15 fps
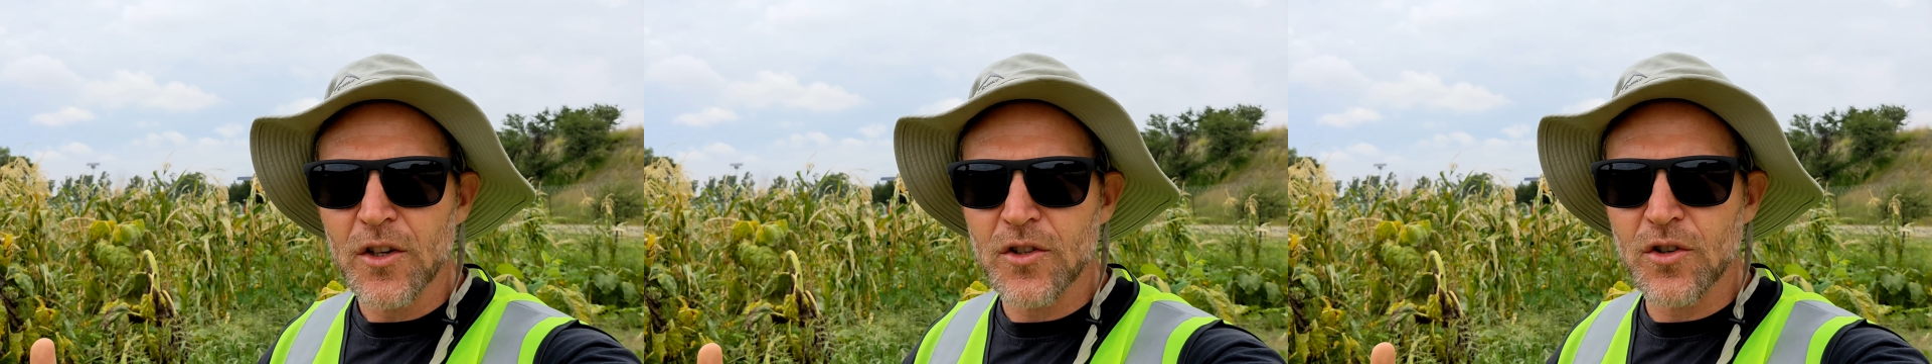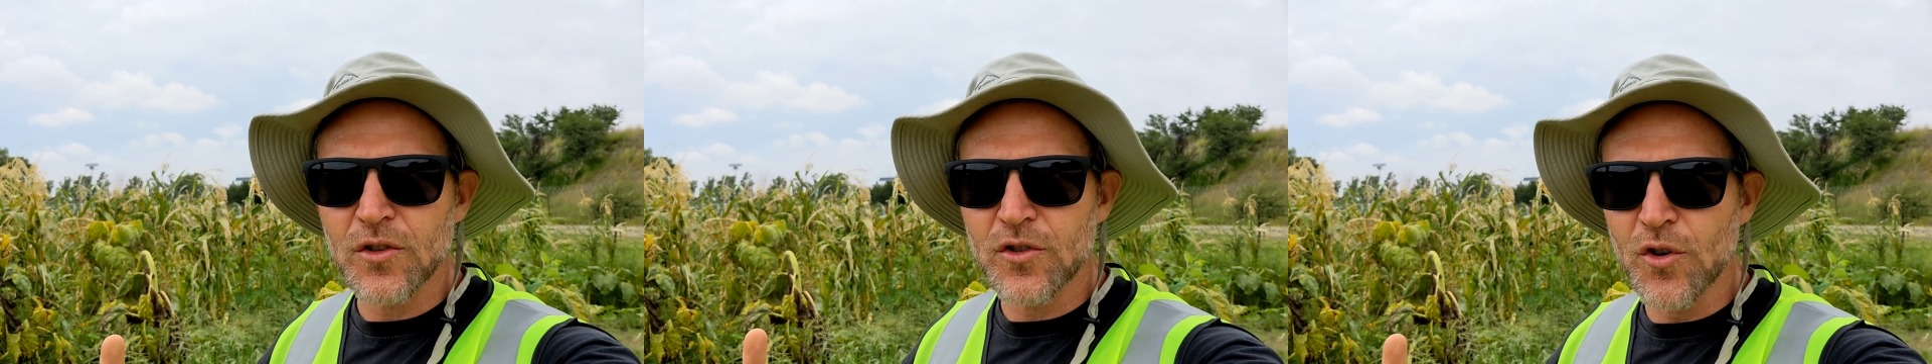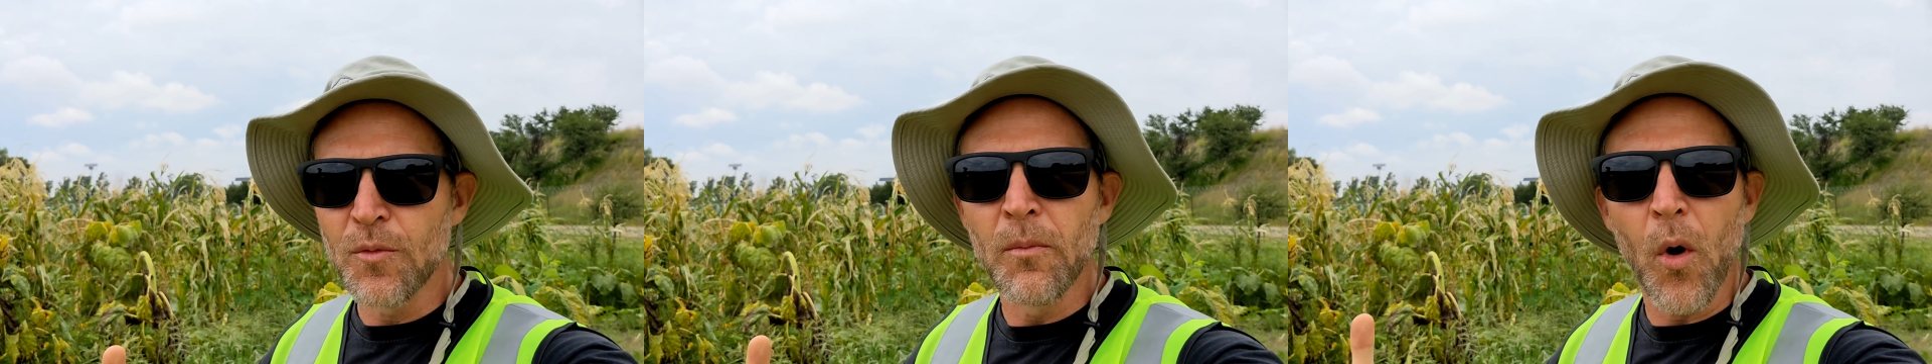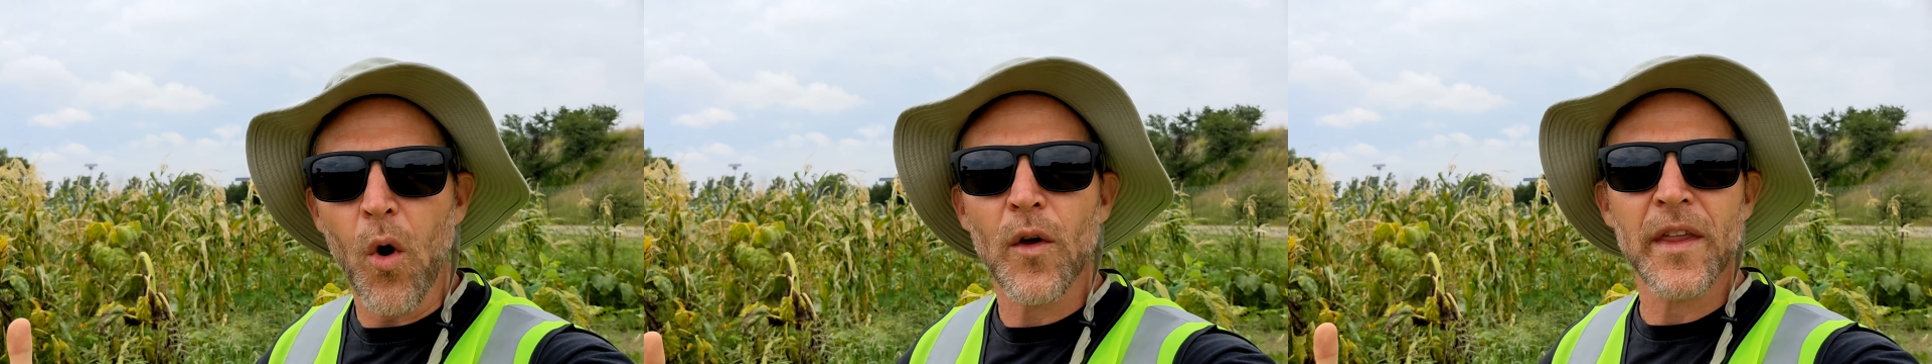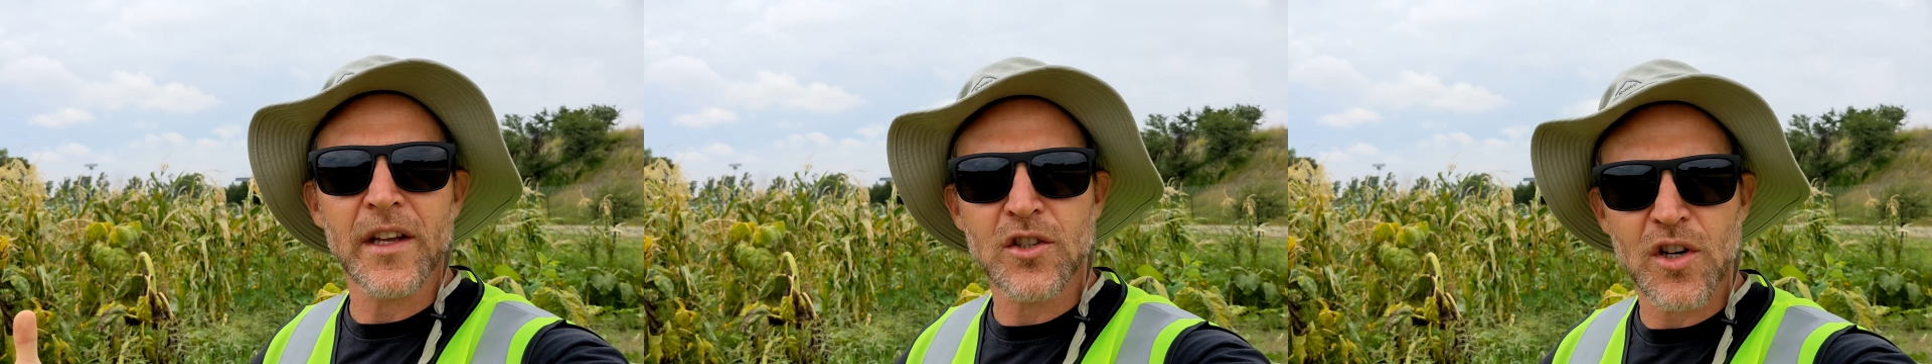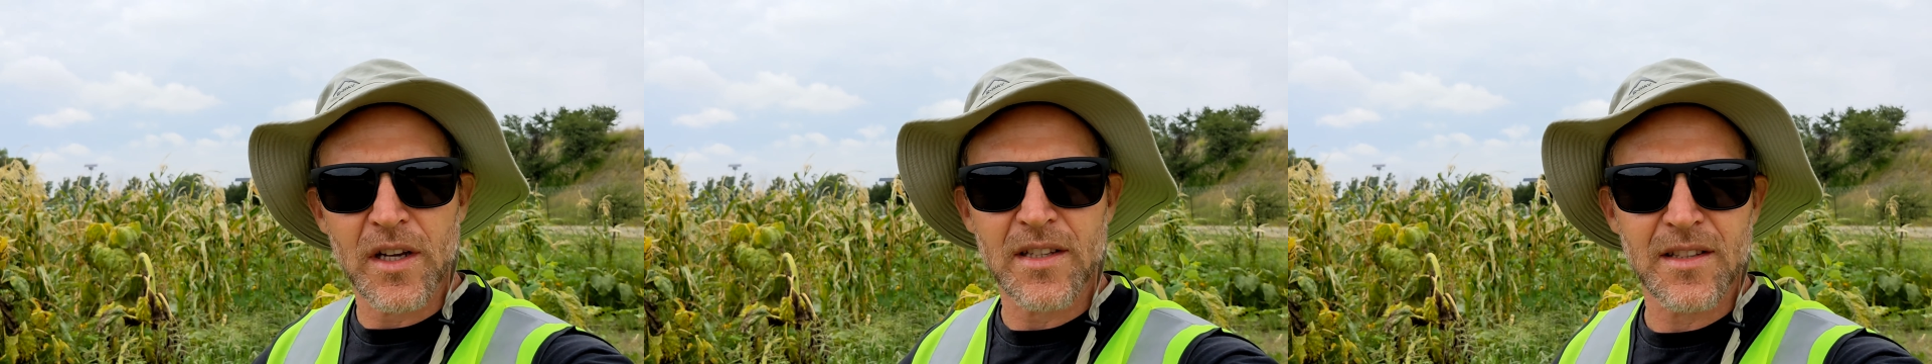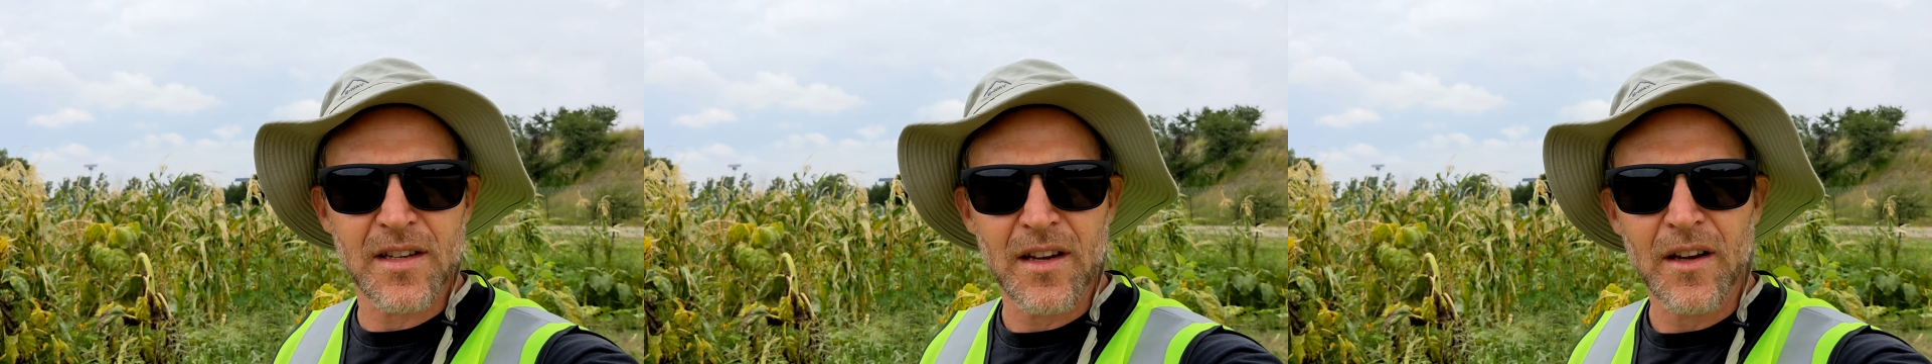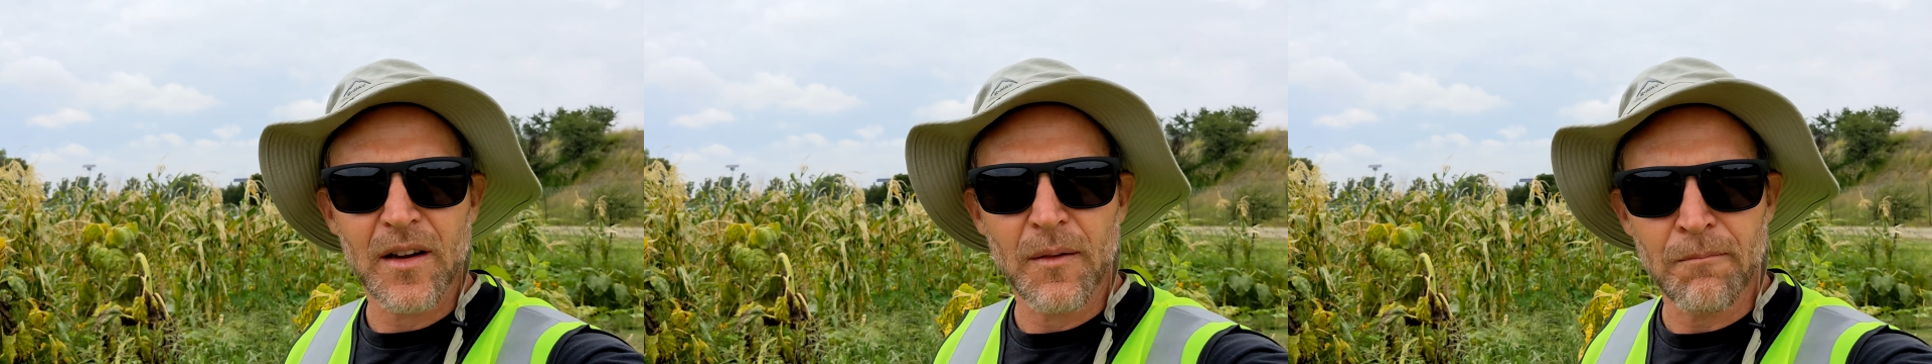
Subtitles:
do more than just